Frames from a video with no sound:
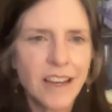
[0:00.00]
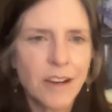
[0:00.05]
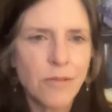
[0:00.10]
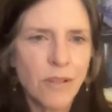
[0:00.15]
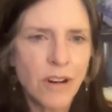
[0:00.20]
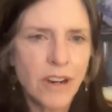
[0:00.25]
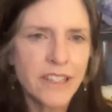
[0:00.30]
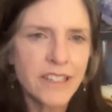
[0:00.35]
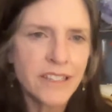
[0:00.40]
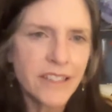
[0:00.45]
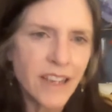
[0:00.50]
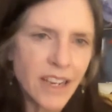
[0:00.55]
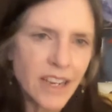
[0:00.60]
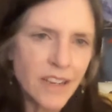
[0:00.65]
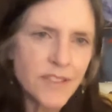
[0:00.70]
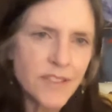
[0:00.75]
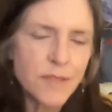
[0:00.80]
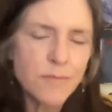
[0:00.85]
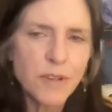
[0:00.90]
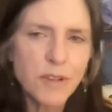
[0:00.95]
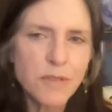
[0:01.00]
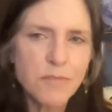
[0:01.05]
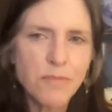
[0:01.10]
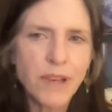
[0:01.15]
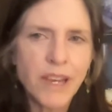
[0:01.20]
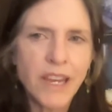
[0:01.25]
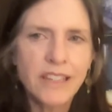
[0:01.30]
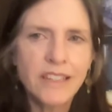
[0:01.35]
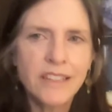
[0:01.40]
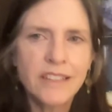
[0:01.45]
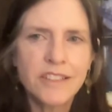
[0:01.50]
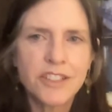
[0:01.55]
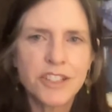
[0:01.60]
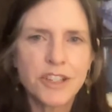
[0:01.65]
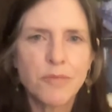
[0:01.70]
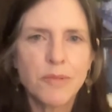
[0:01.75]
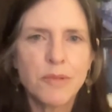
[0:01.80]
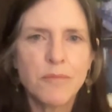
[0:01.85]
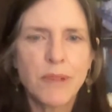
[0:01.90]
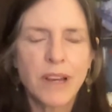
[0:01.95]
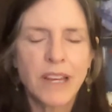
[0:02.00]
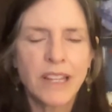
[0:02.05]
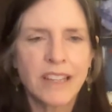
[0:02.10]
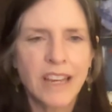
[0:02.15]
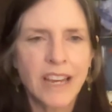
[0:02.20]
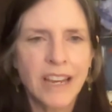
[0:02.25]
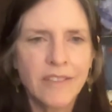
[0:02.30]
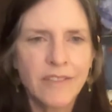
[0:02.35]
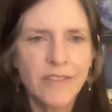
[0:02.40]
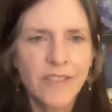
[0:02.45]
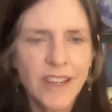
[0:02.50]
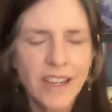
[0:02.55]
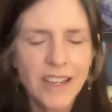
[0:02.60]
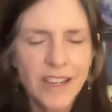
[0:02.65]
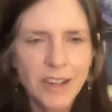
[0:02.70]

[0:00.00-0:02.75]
I wanted to have some companionship in my life